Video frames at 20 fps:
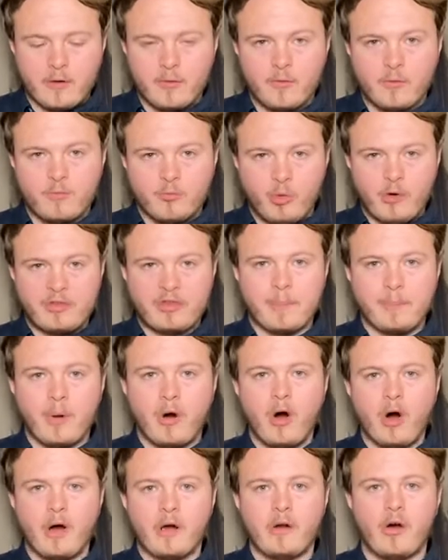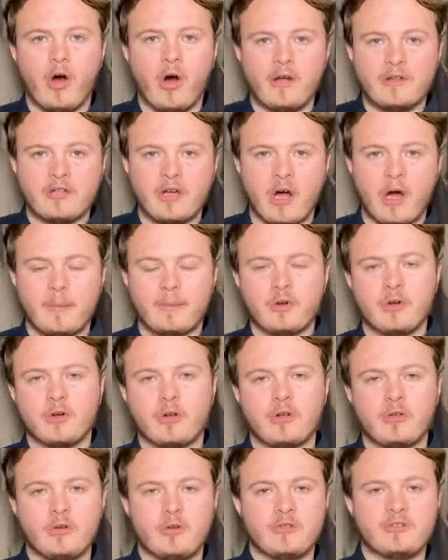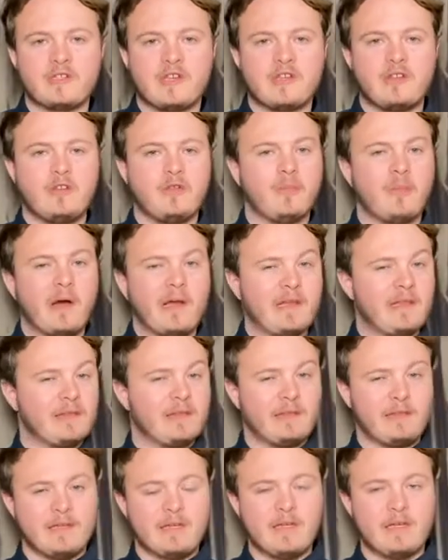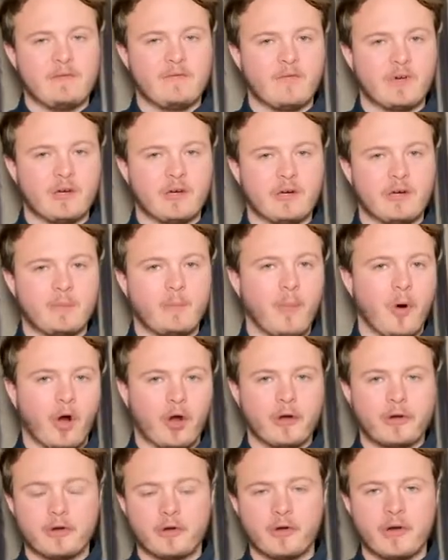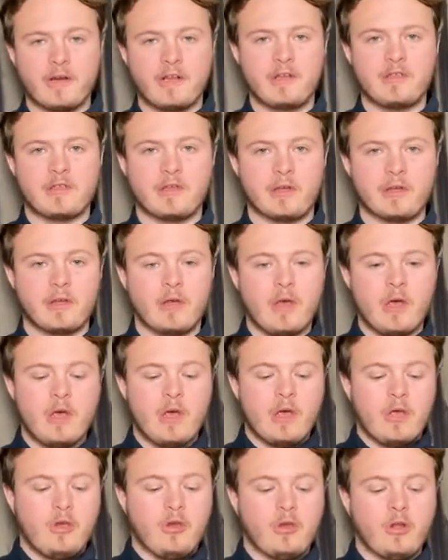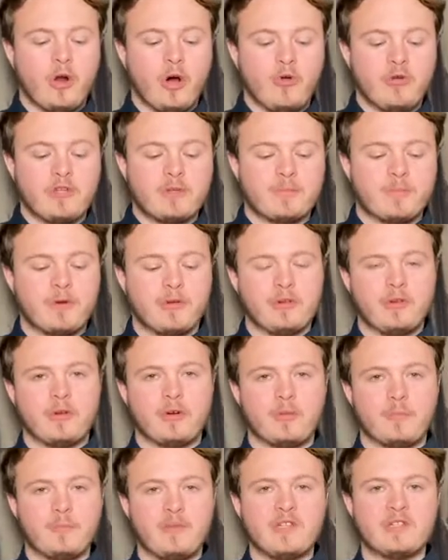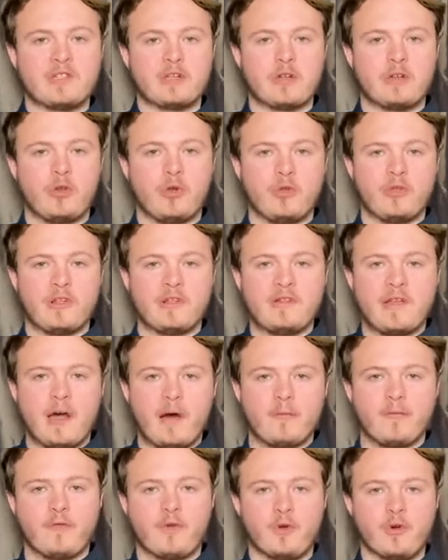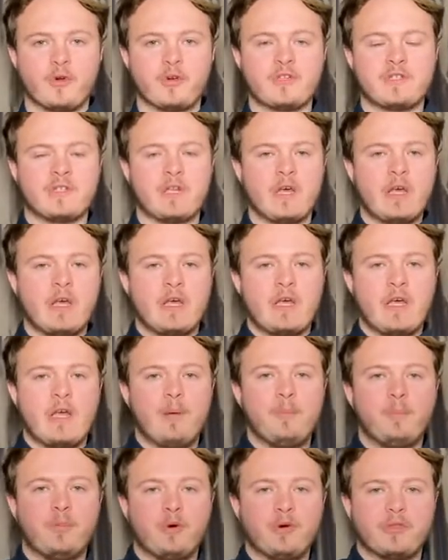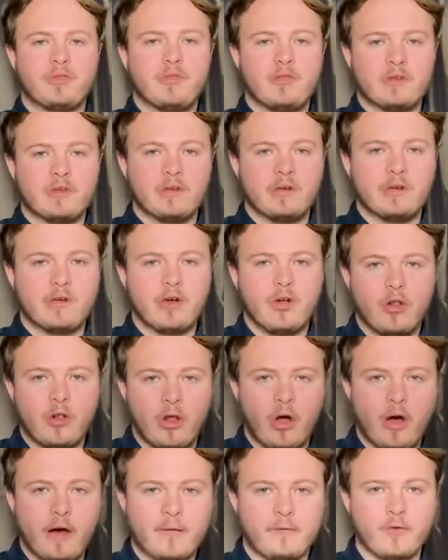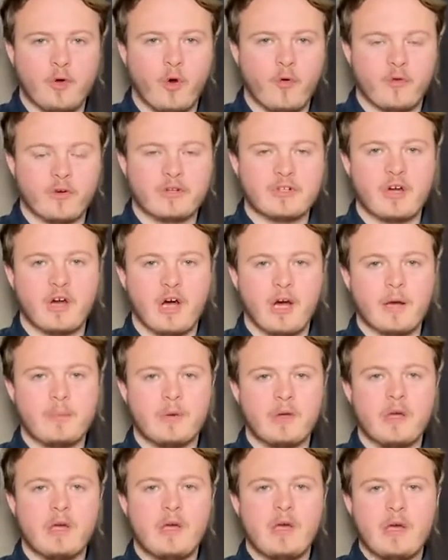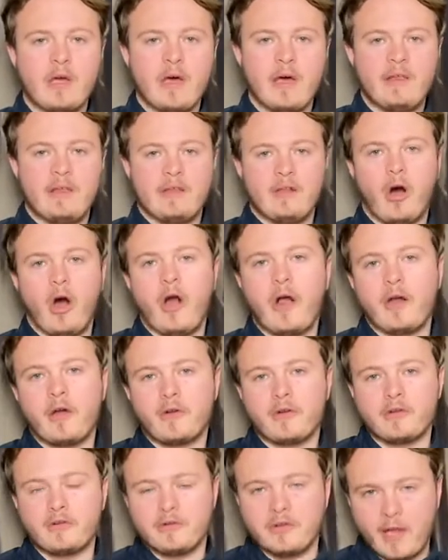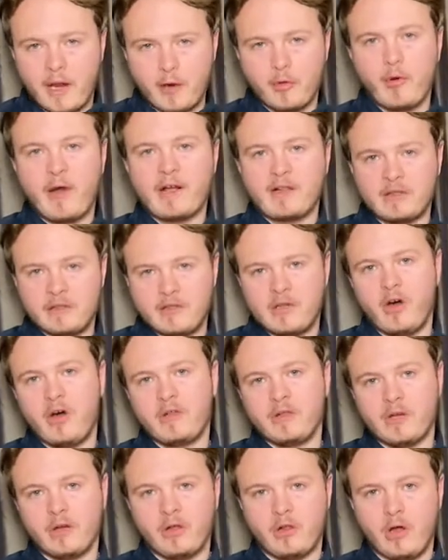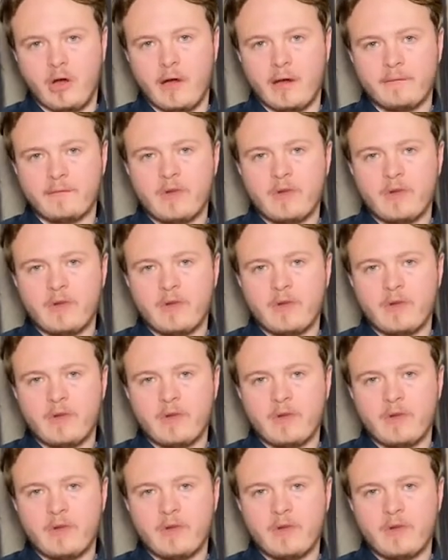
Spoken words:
with the pot on top of your clothes that you might leave a mark or anything, you can always put your piece of clothing down first and put the cloth over top and then iron directly on the cloth.